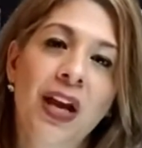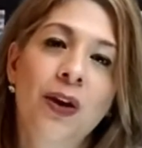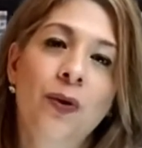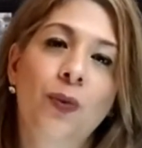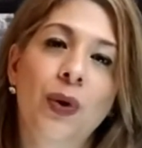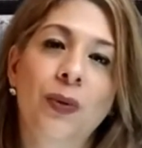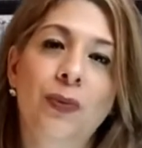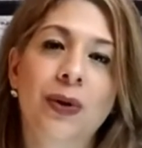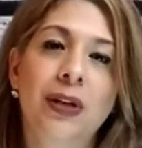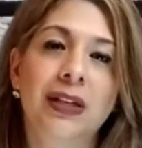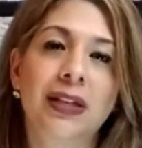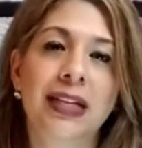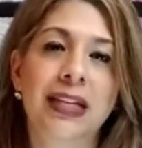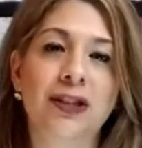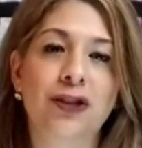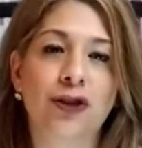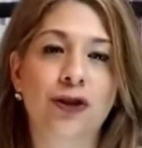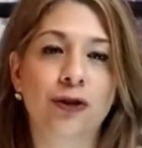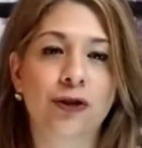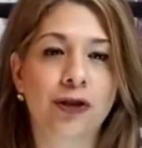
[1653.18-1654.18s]
we
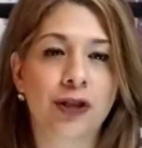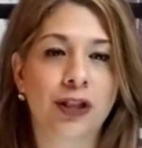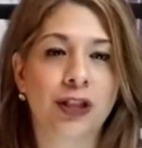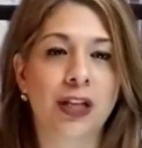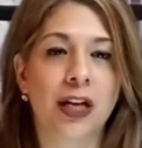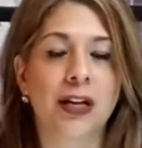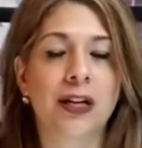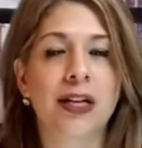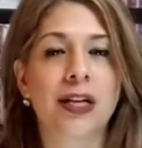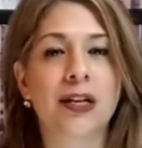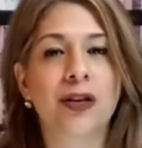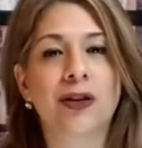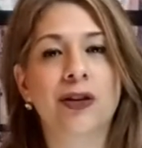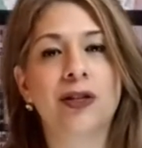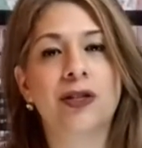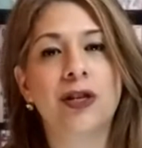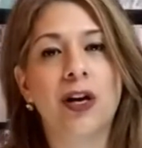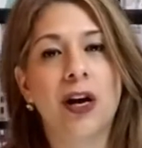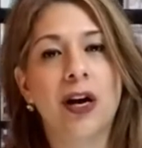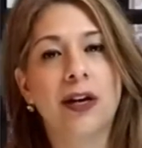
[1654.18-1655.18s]
release your son and your
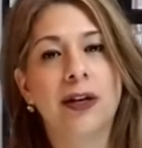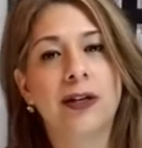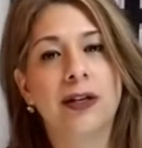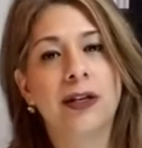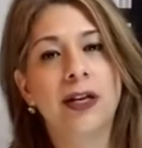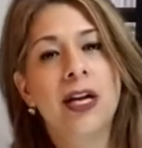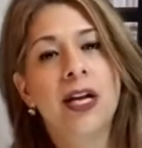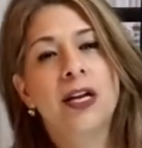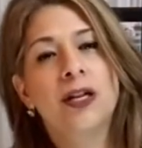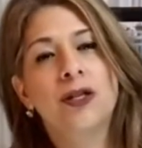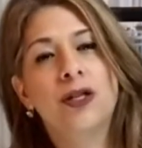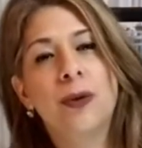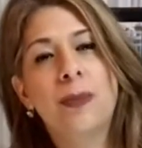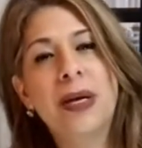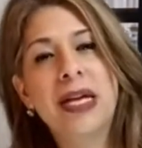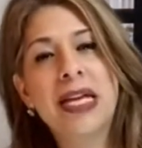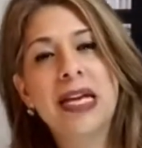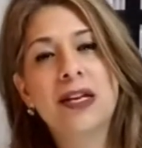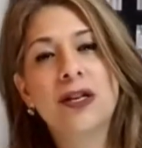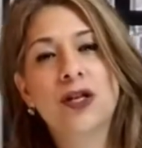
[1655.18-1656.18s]
daughter to
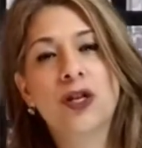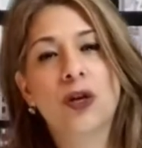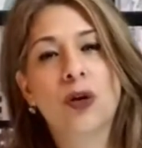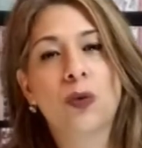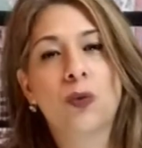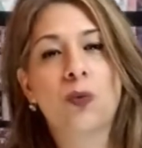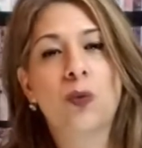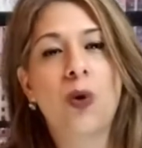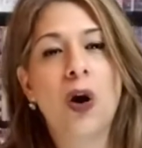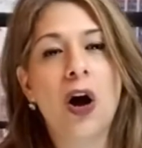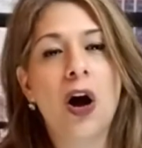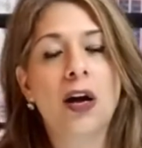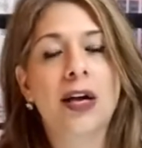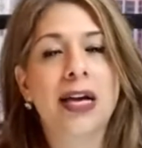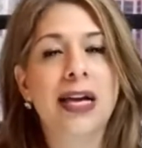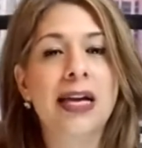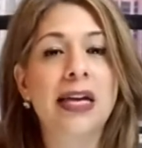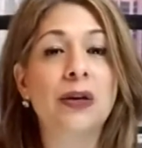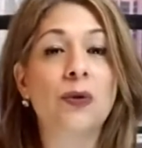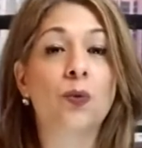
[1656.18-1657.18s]
begin to
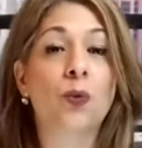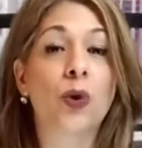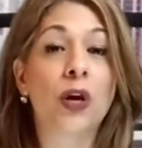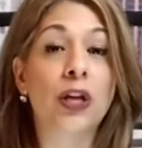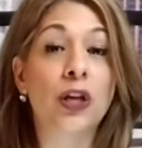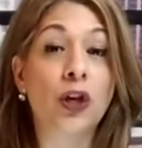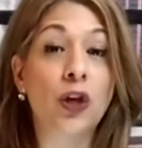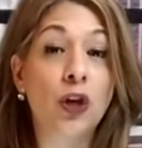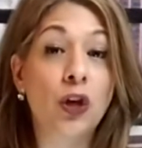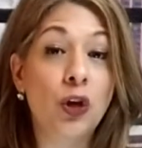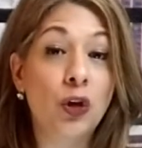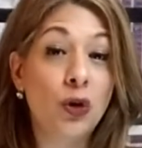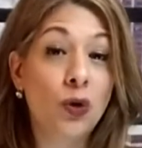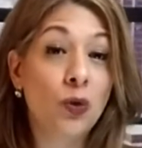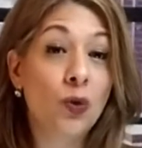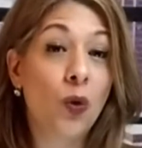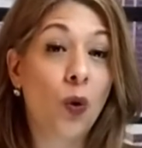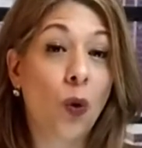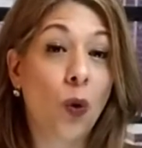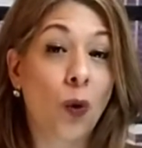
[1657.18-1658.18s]
walk in what
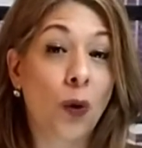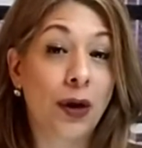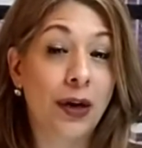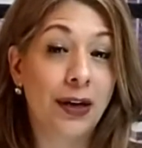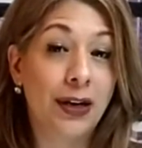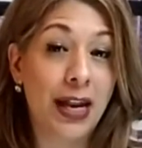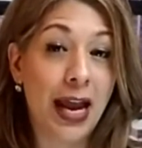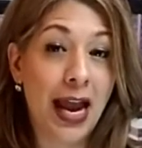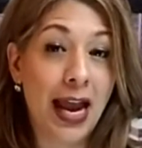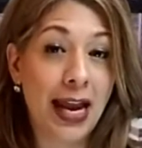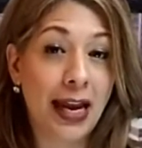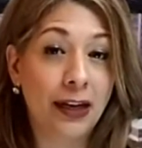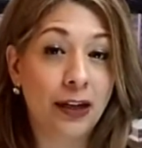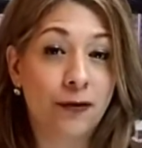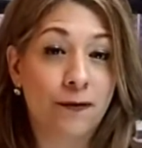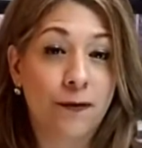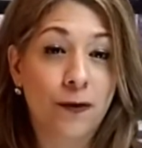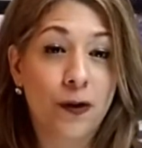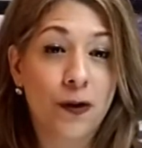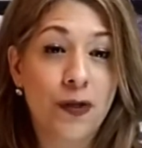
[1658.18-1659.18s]
you ordained
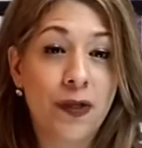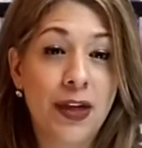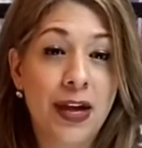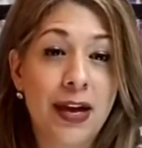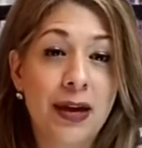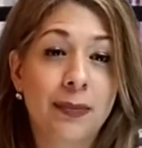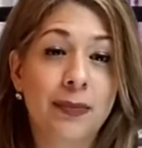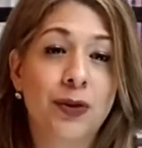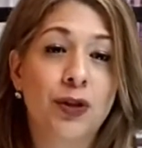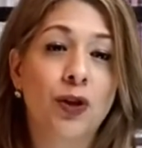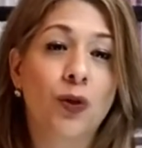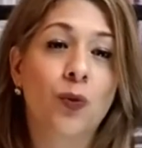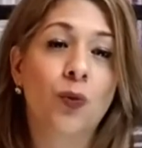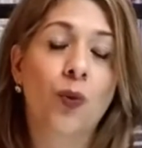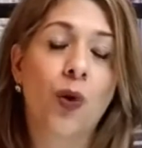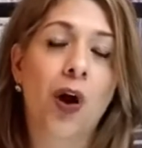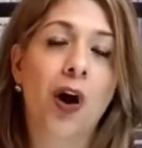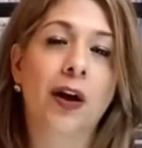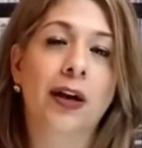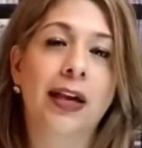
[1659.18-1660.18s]
for them to
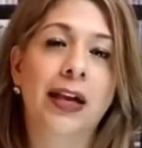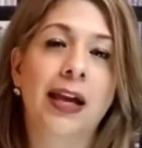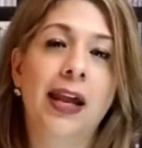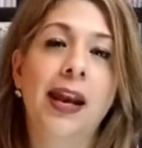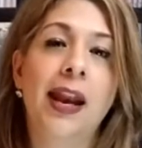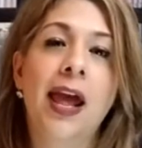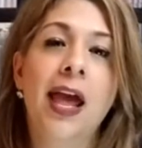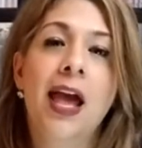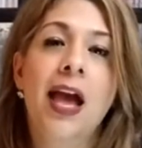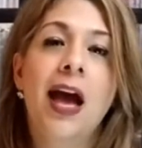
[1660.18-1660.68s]
walk in.